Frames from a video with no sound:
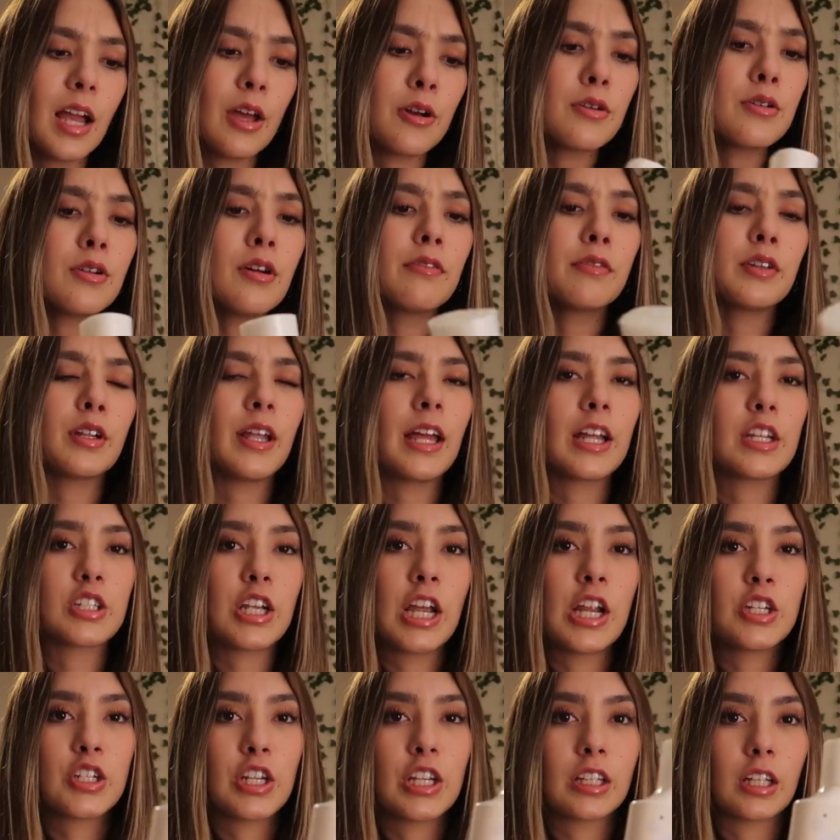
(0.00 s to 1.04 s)
I don't know if they're like
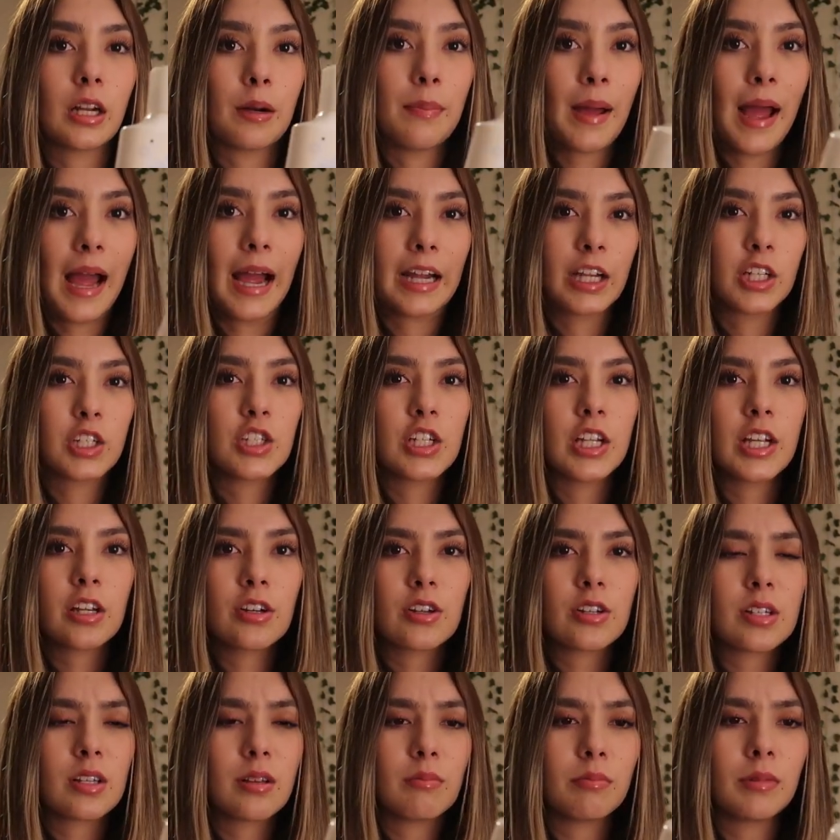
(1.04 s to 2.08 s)
changing their packaging
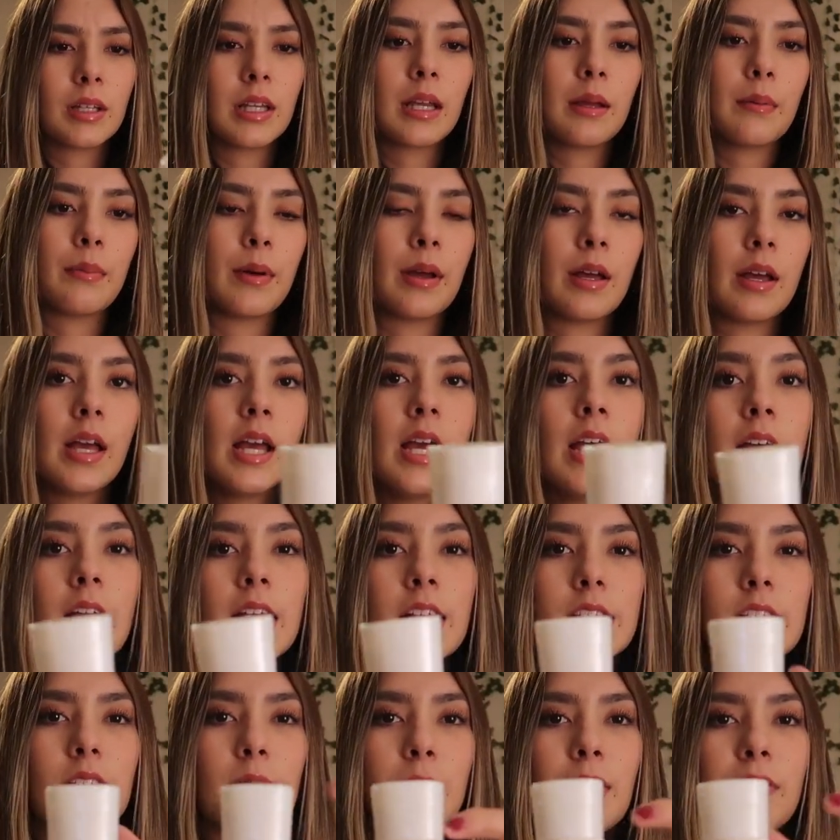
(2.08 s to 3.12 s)
or something, but
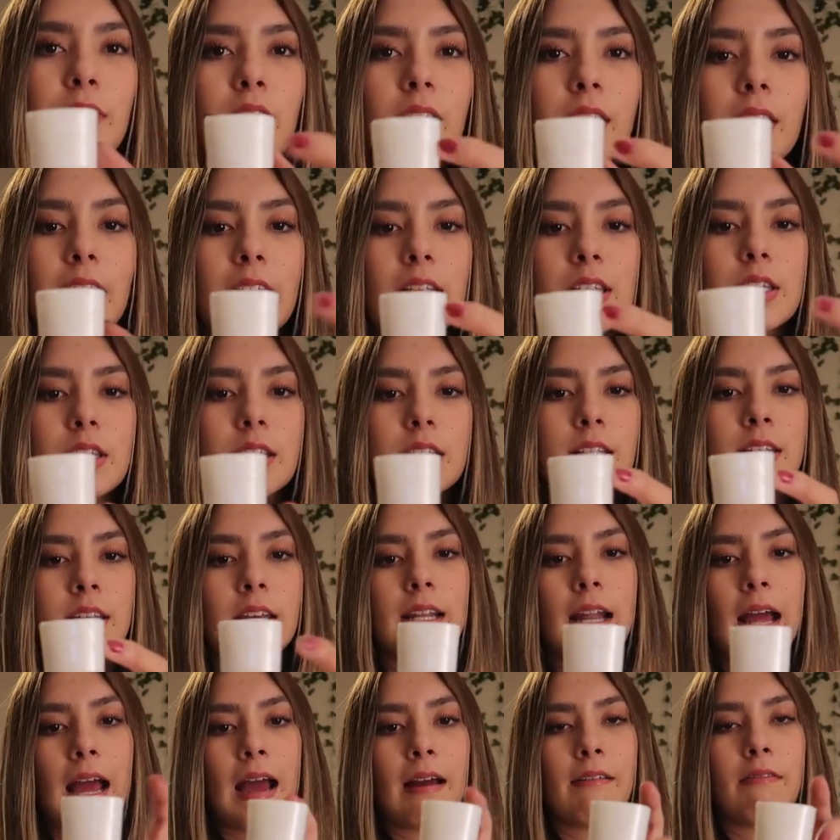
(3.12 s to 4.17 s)
some of the lids
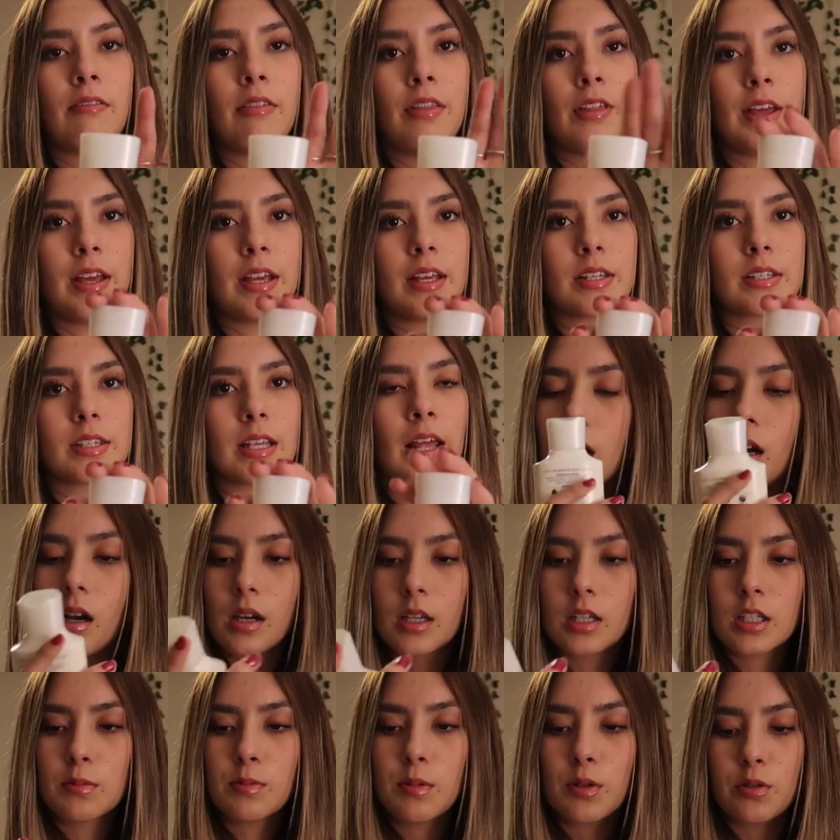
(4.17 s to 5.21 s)
did have this. Oh,
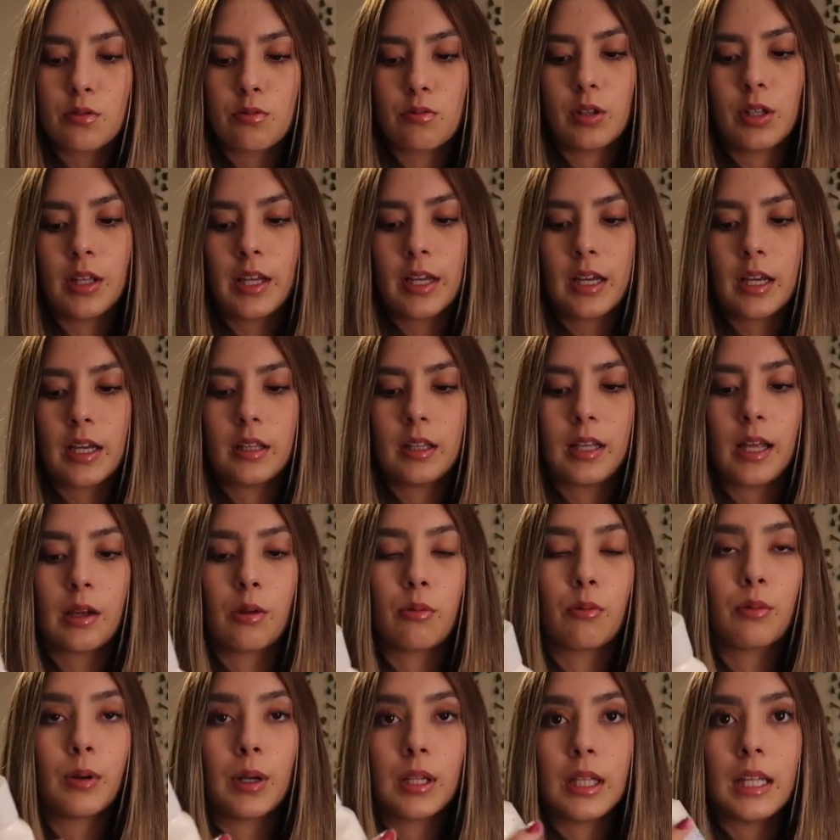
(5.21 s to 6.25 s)
smells really good. Like
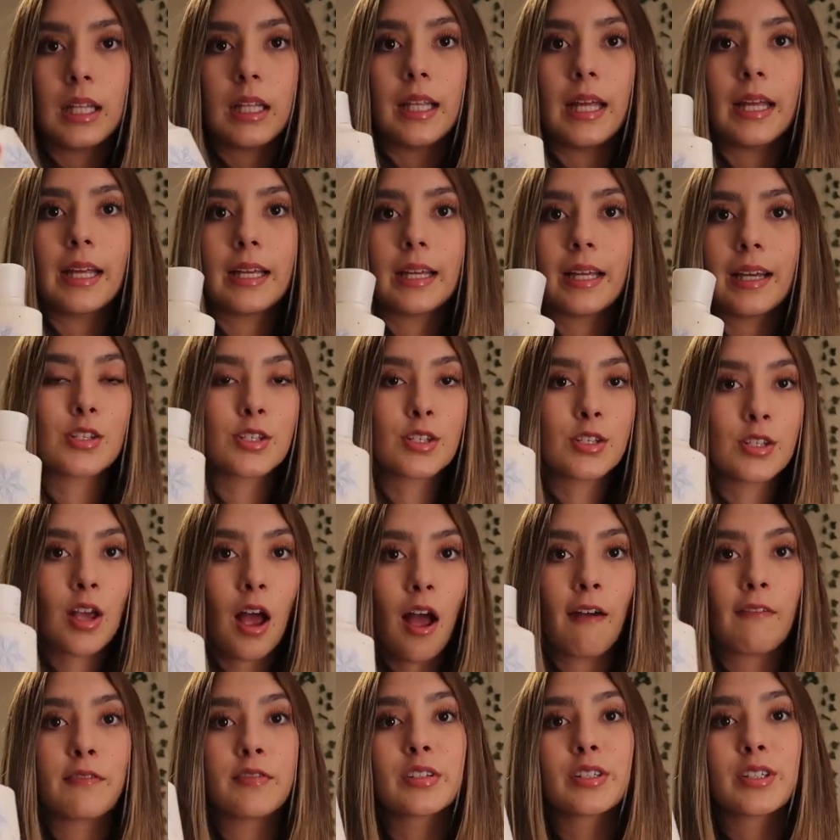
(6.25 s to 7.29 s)
really like
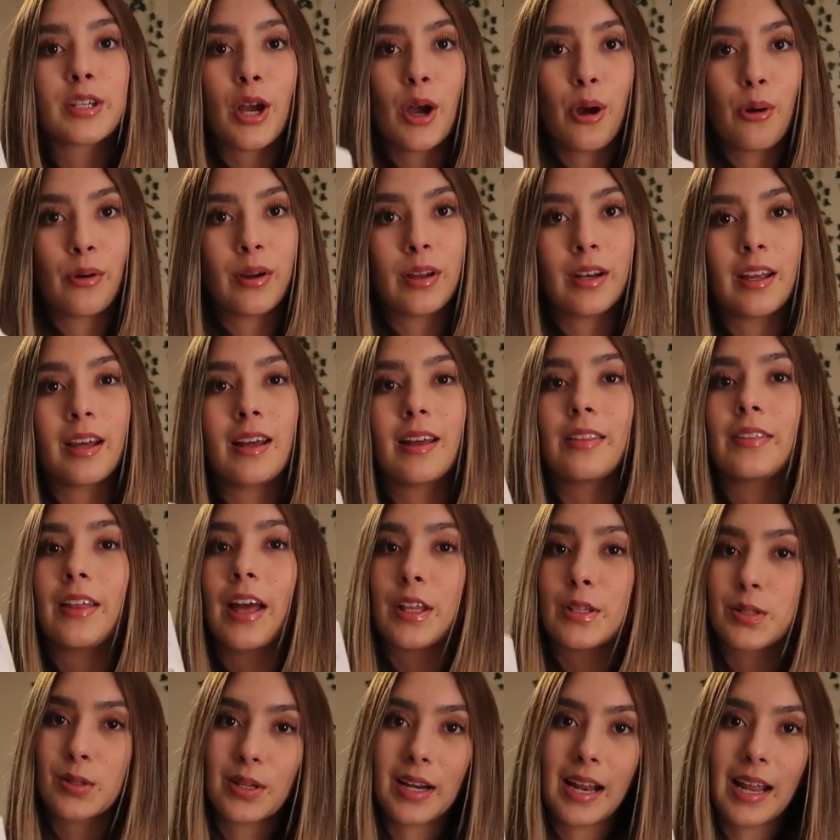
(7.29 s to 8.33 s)
soft coconut.
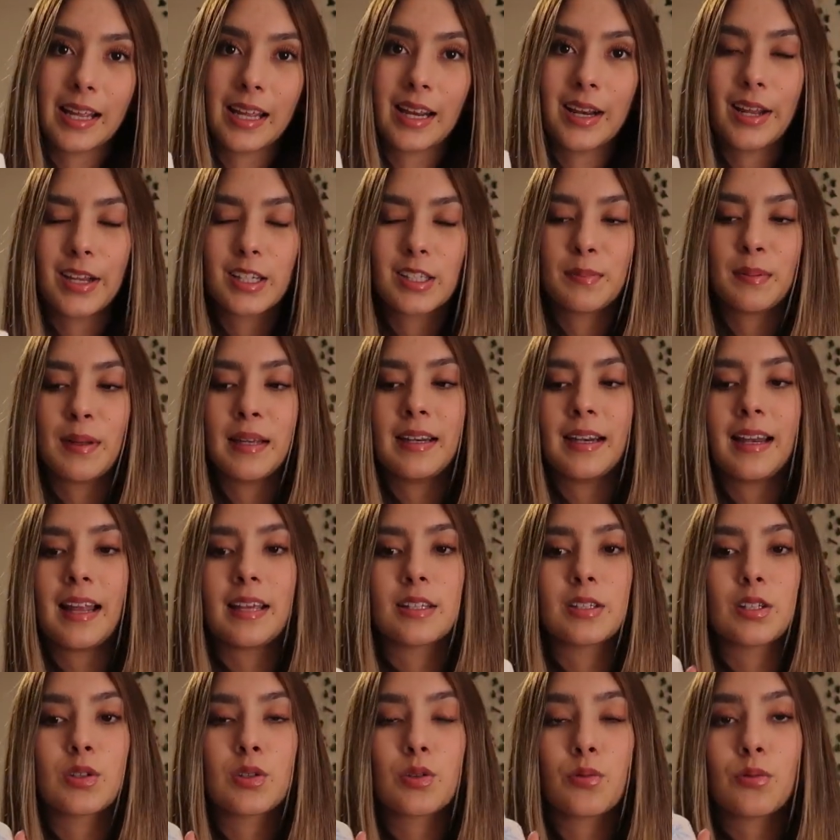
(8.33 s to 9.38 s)
That's what I could explain it
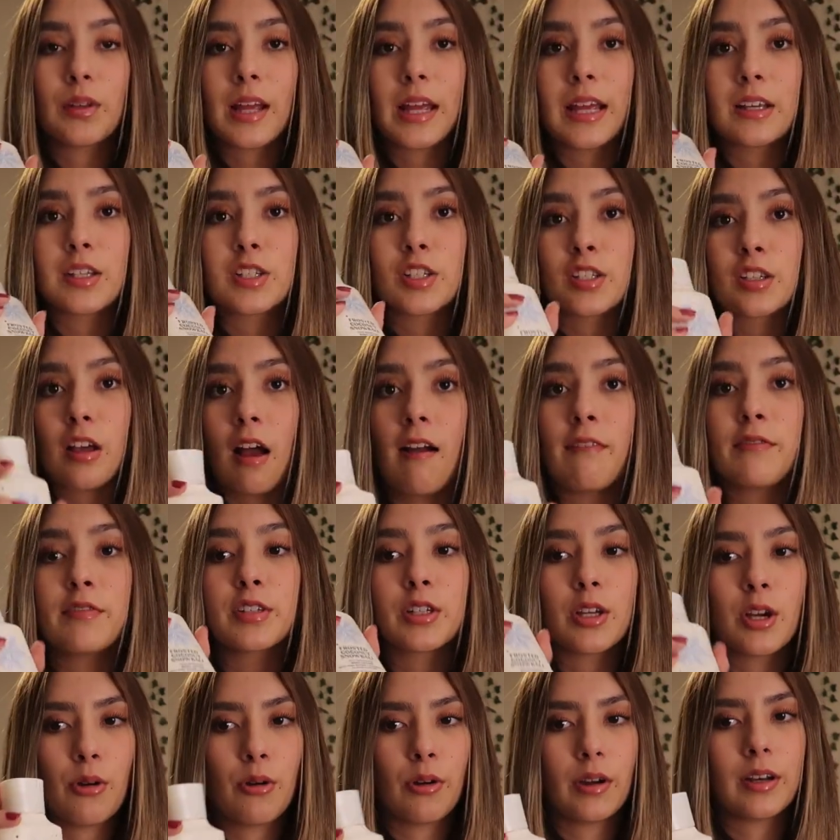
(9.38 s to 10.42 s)
as. It's sort of like a
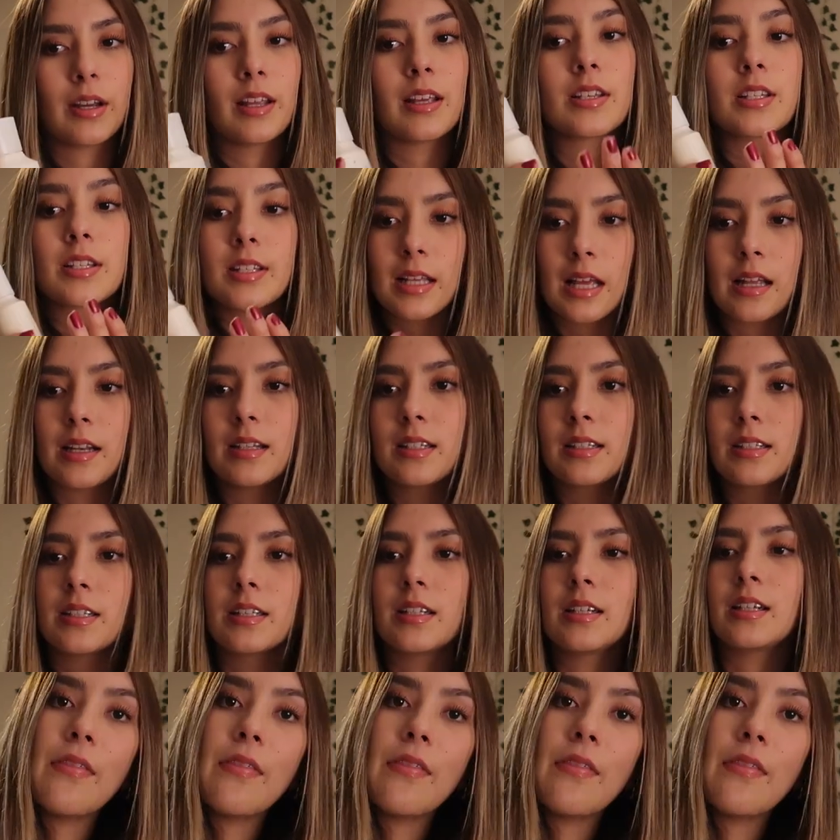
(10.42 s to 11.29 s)
soft coconut scent.